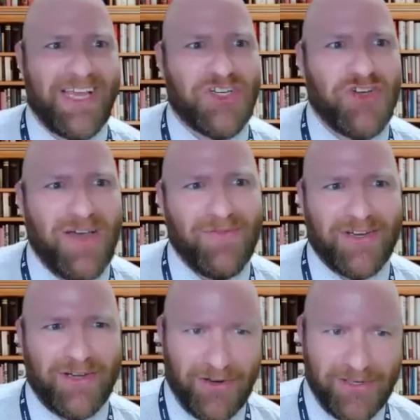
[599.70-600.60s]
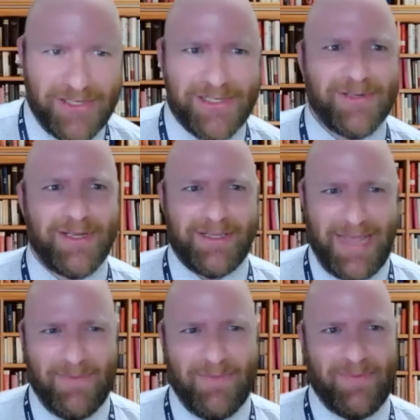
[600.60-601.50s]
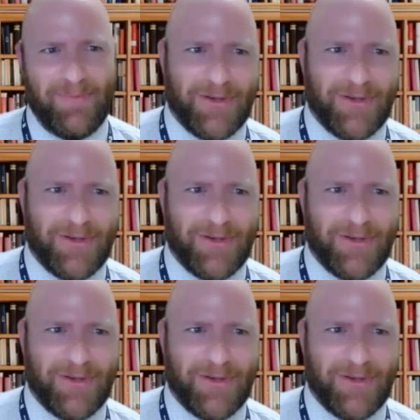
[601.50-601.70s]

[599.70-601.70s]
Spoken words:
a traveling nurse. That might be cool.